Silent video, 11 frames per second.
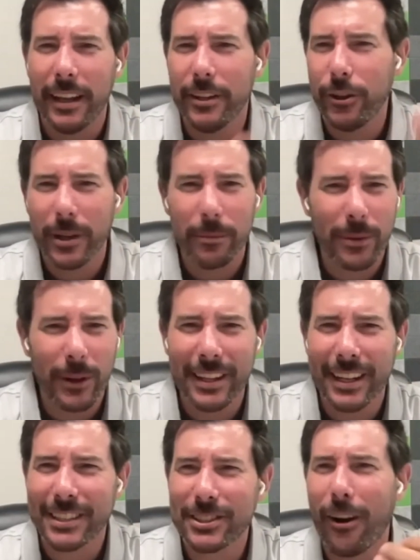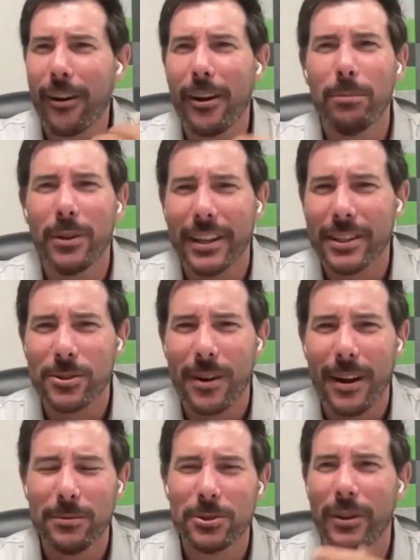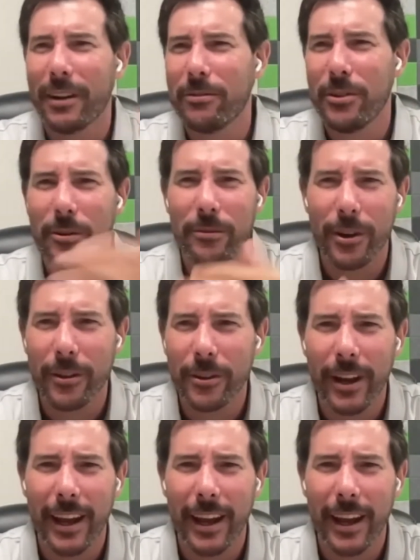and you can play the guitar, I'll play the drums, we'll get a few of your other